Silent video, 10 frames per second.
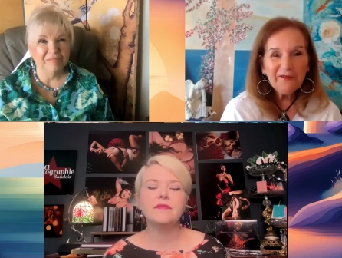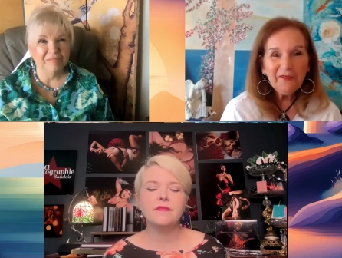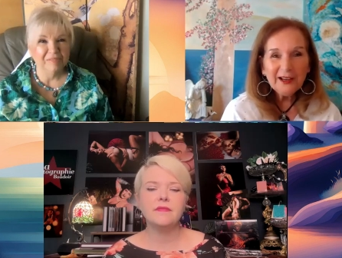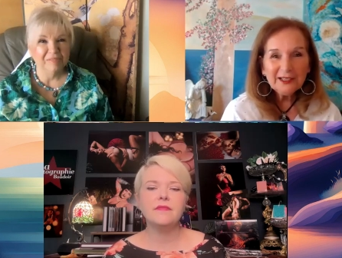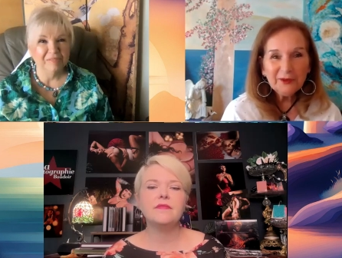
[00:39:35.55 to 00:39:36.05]

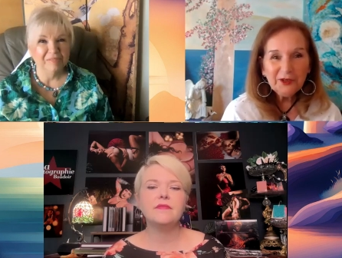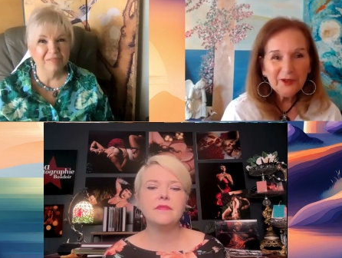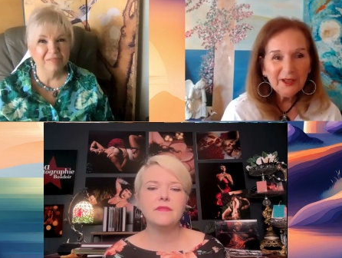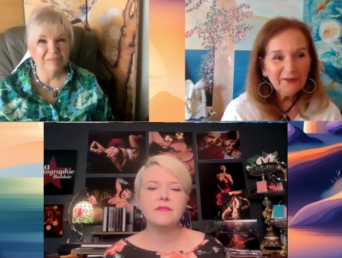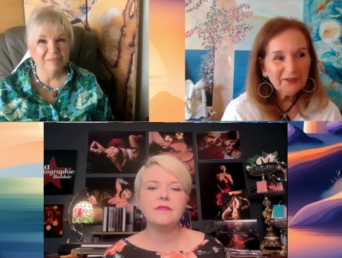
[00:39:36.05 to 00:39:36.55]
Speaker 1: advice would you
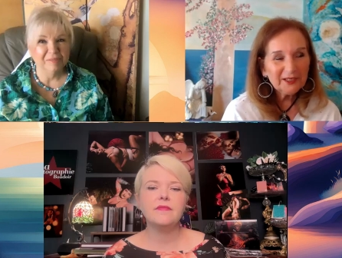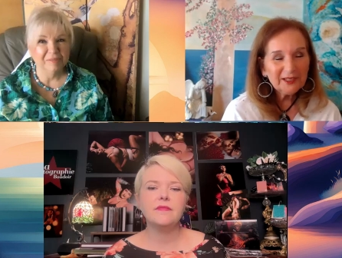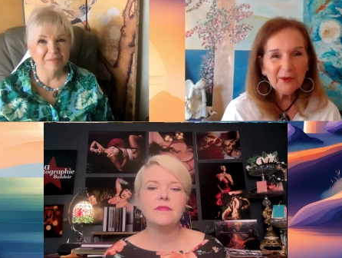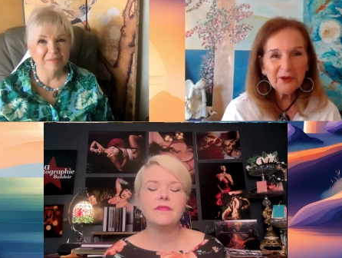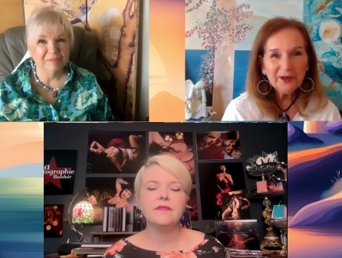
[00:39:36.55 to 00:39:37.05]
give to
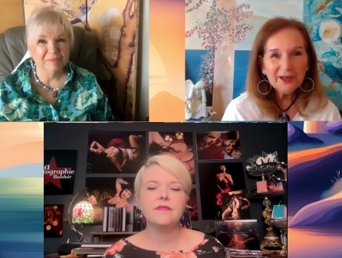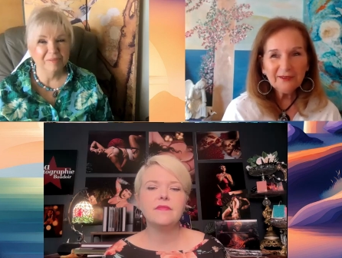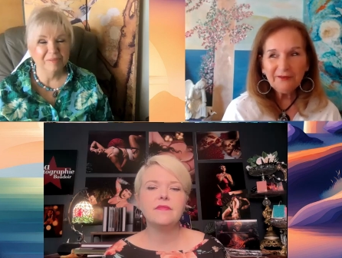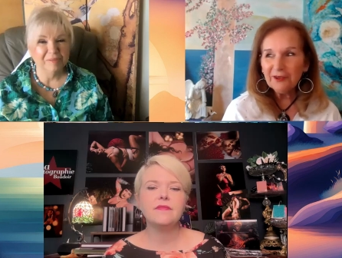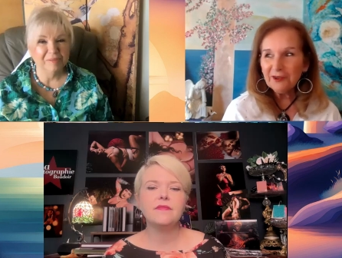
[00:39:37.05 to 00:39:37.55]
someone who
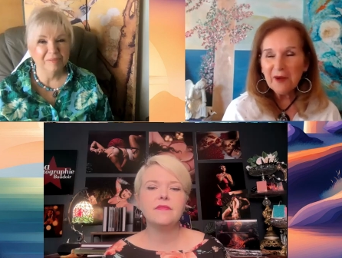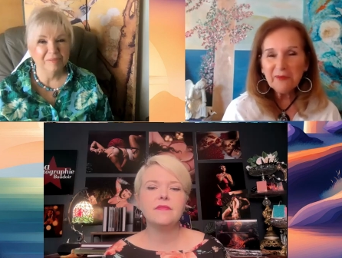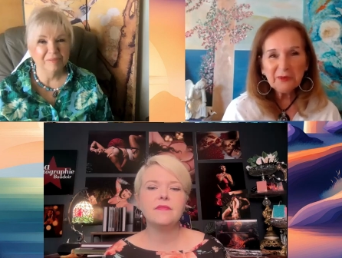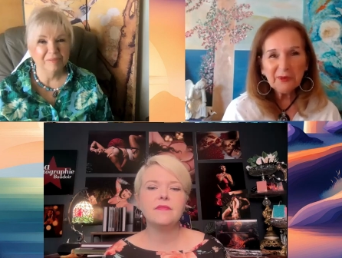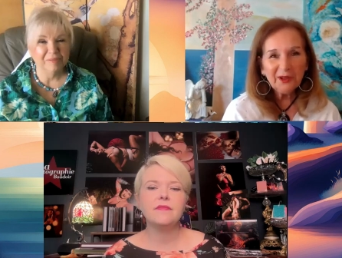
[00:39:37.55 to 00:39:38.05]
doesn't feel
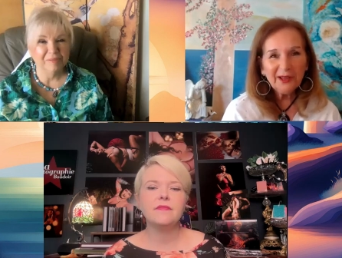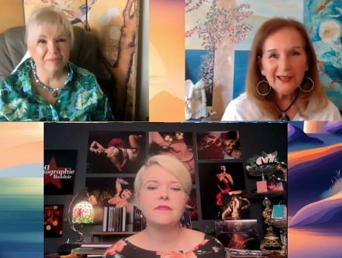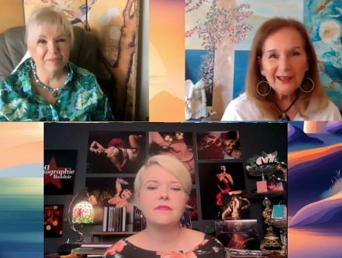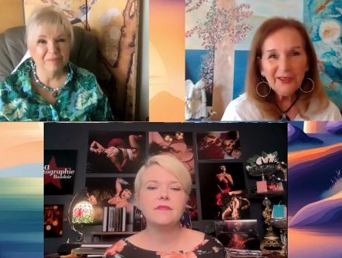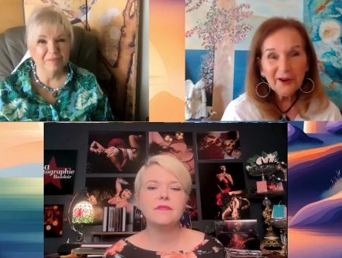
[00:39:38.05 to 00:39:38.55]
comfortable
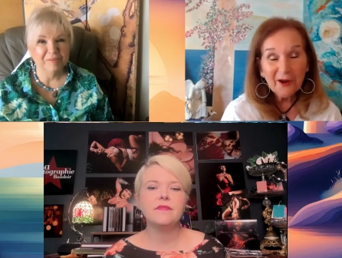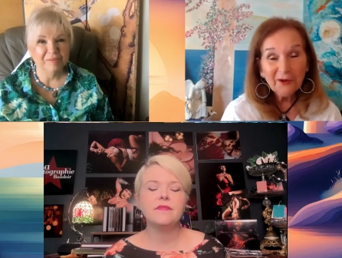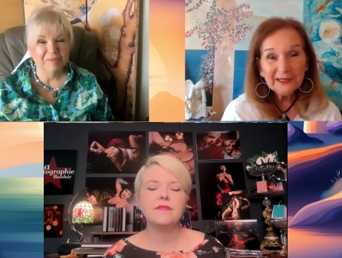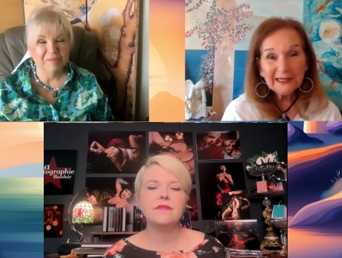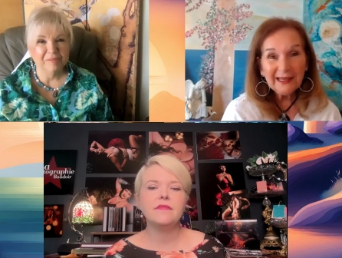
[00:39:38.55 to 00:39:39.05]
in their
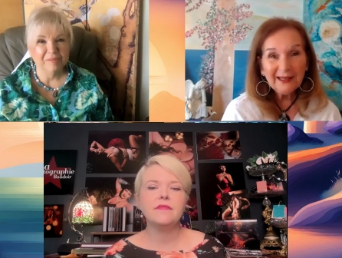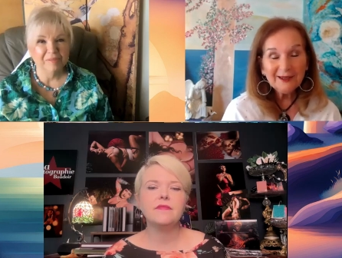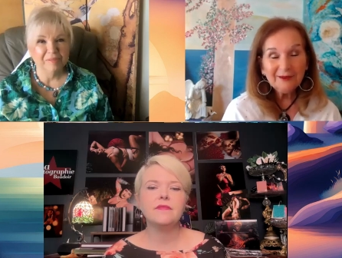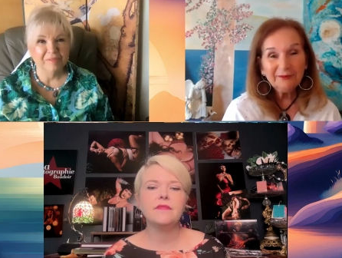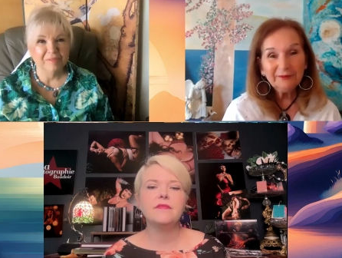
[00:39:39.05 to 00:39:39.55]
own
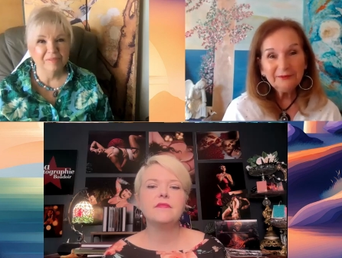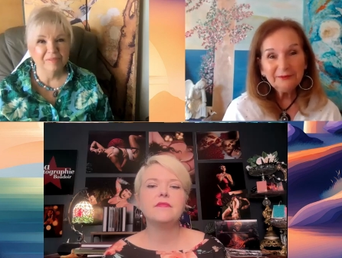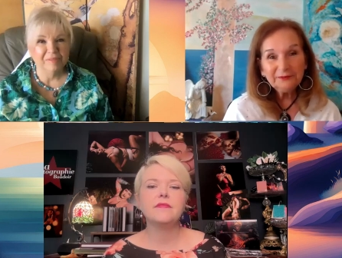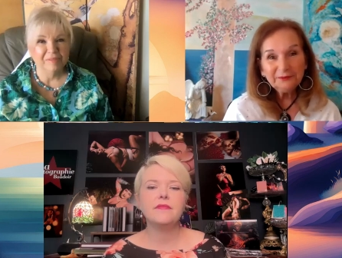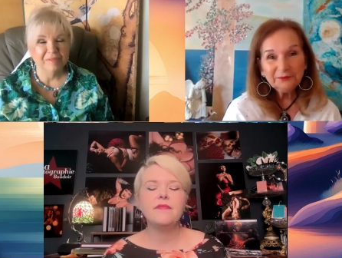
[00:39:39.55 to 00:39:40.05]
skin?
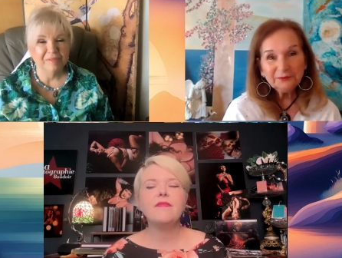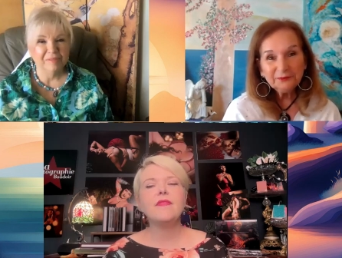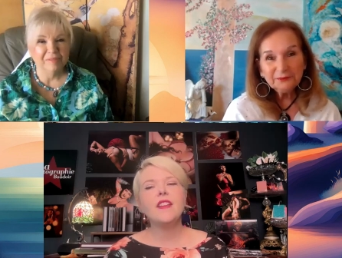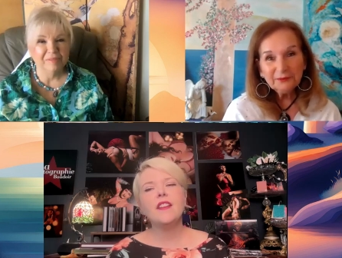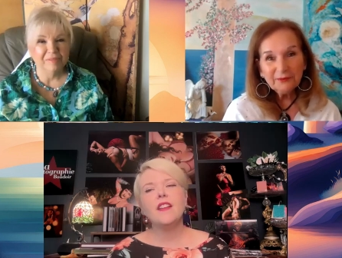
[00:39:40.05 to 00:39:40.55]

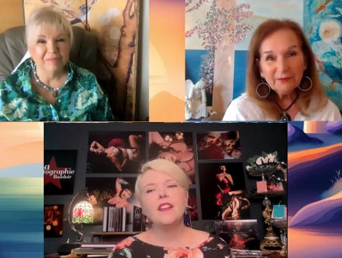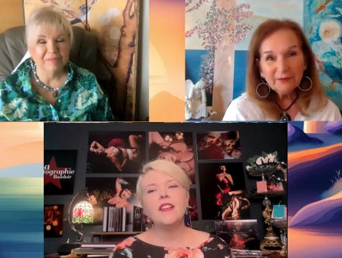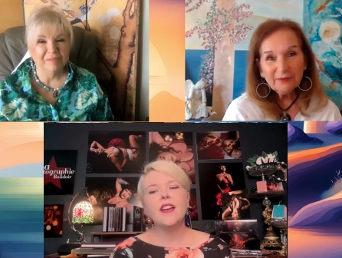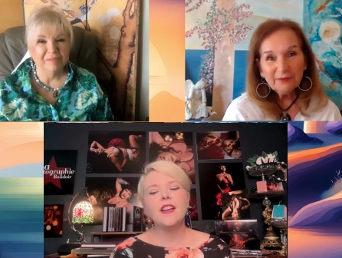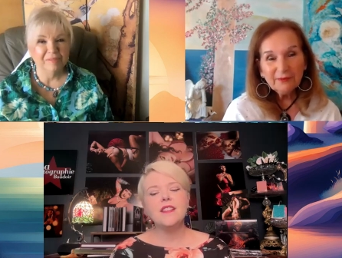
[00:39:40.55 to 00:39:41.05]

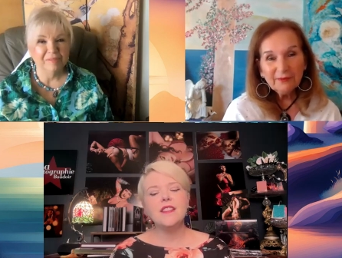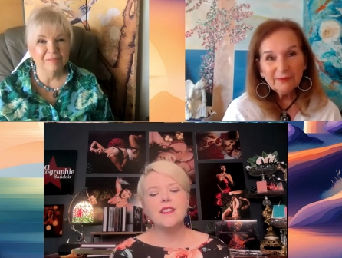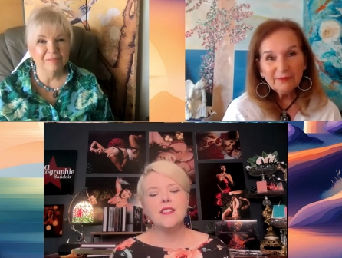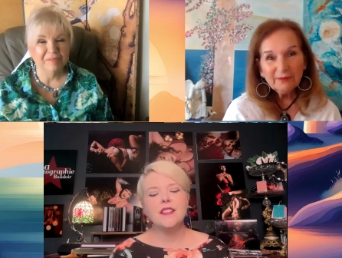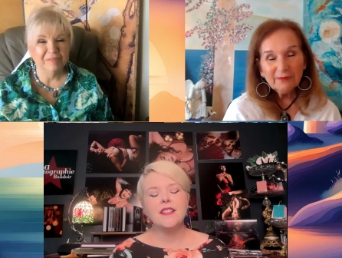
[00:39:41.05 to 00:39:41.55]
Speaker 2: Yes.
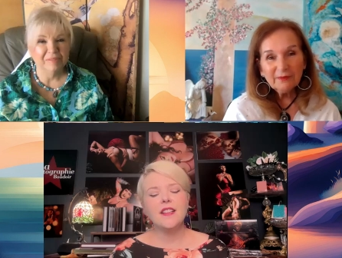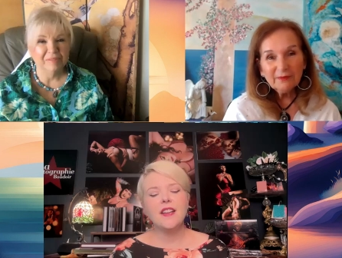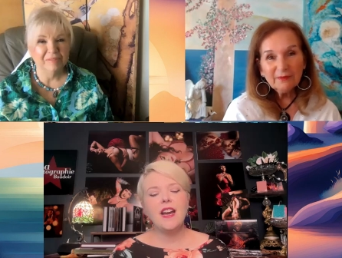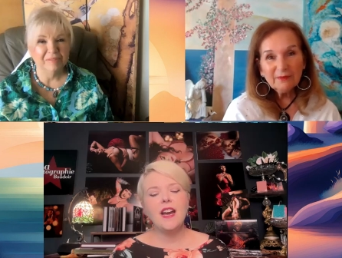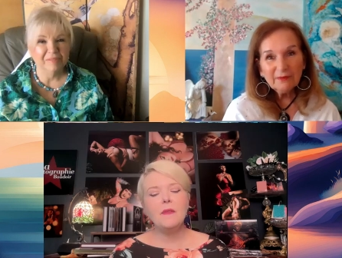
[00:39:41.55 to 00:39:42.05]

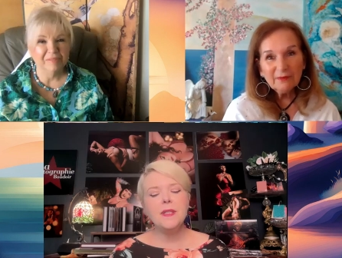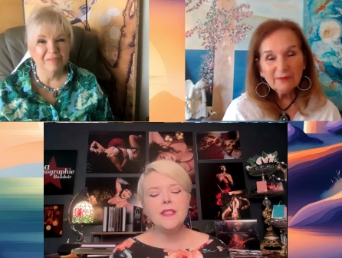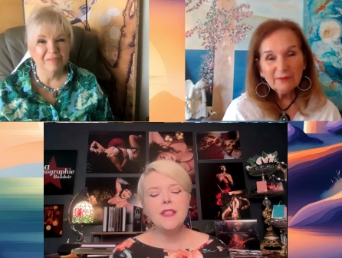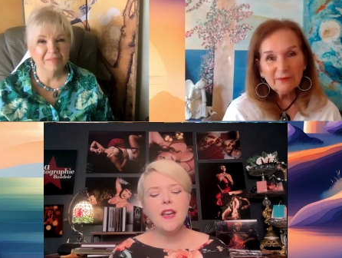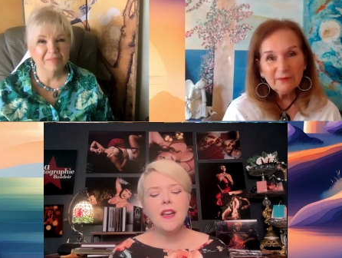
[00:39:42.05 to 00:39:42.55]
I would
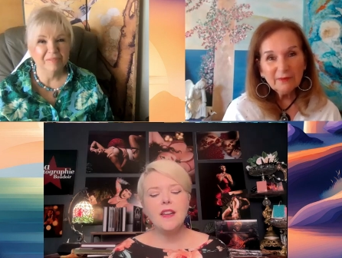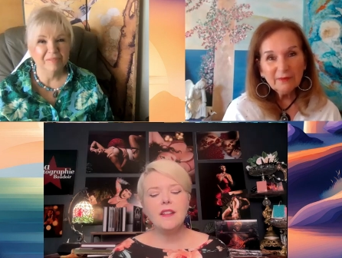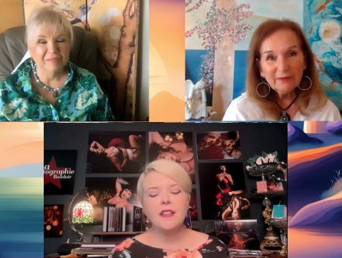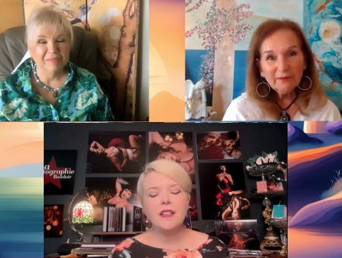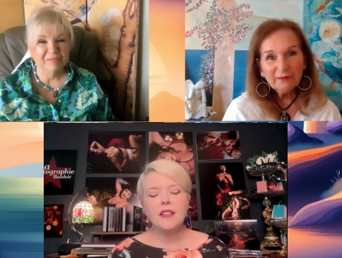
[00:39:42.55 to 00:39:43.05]
say
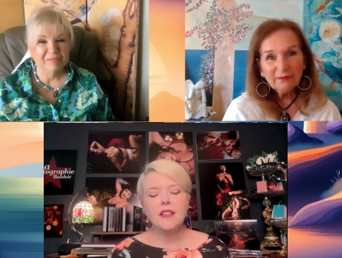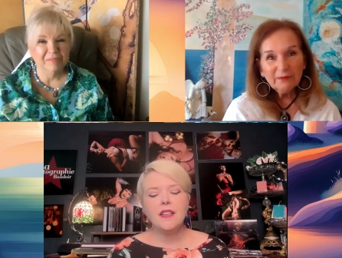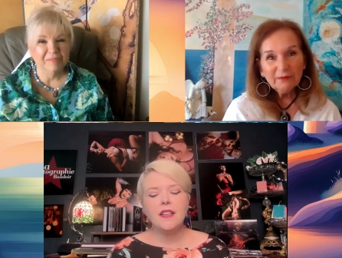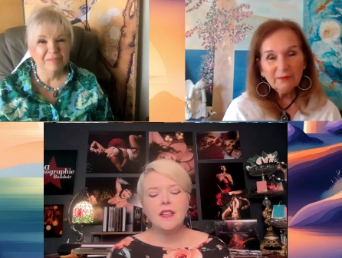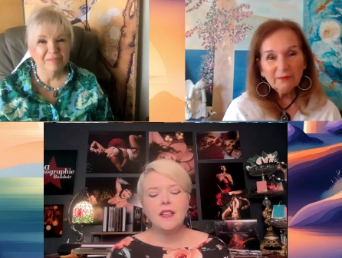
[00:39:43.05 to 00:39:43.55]

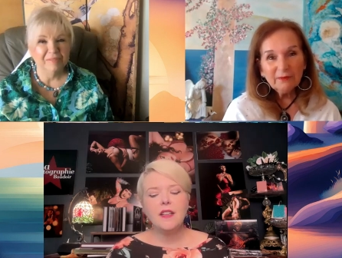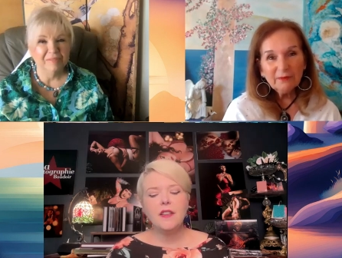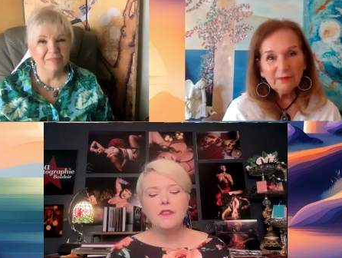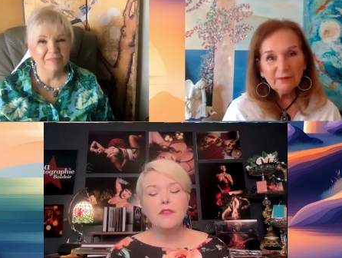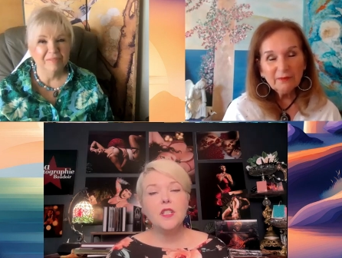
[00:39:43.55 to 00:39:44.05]

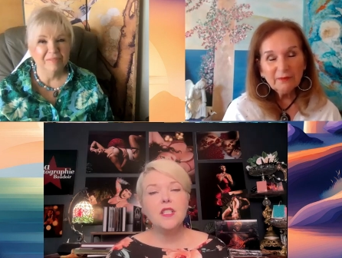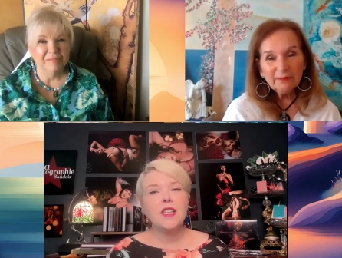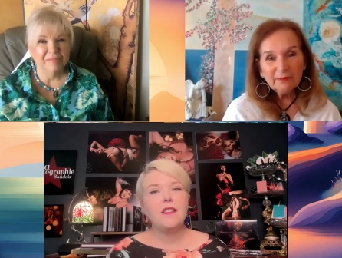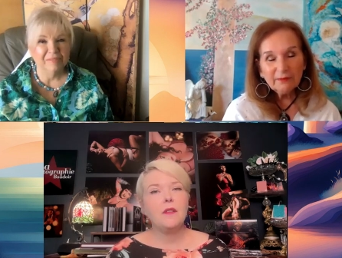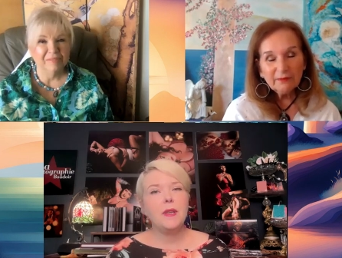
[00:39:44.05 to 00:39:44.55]
the first
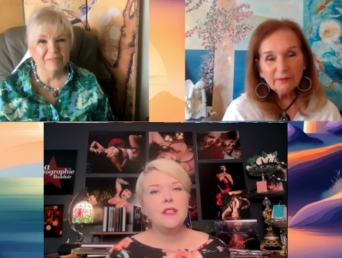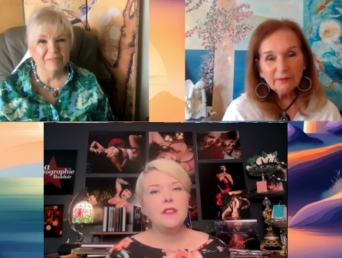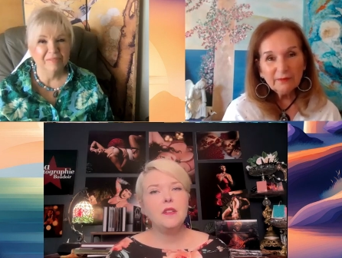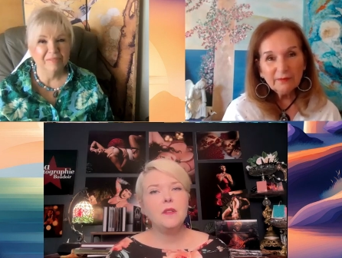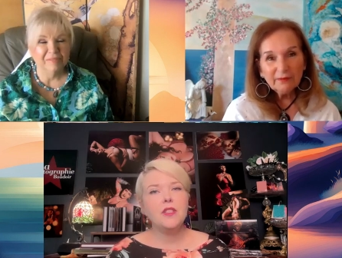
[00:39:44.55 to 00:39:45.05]
thing that we can
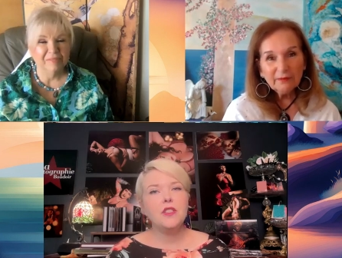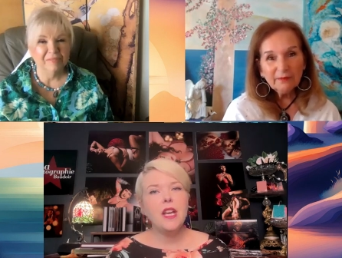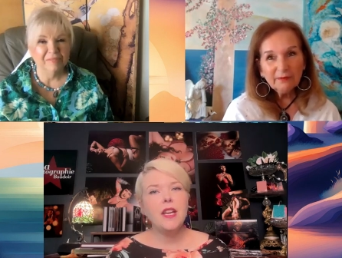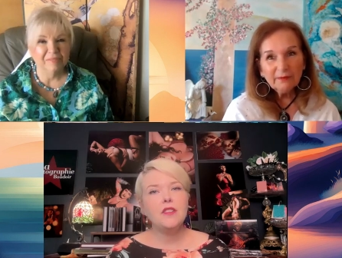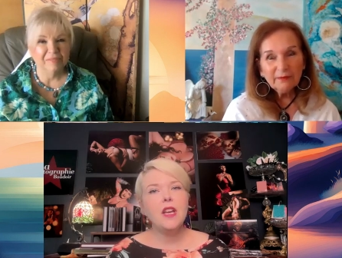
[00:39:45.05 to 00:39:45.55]
do is
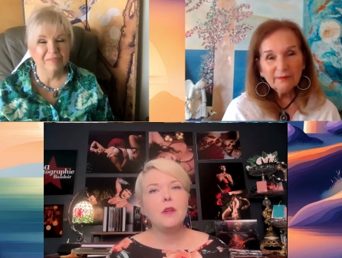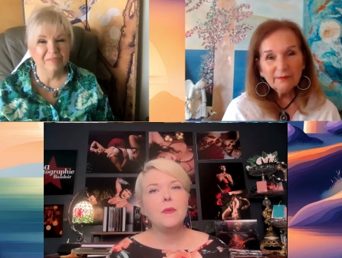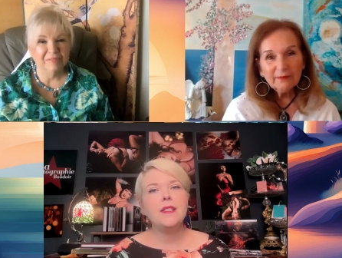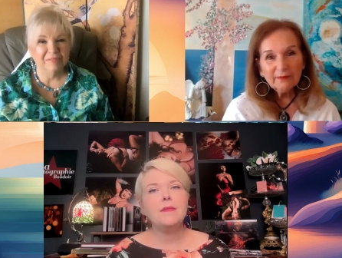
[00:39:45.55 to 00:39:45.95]
change how we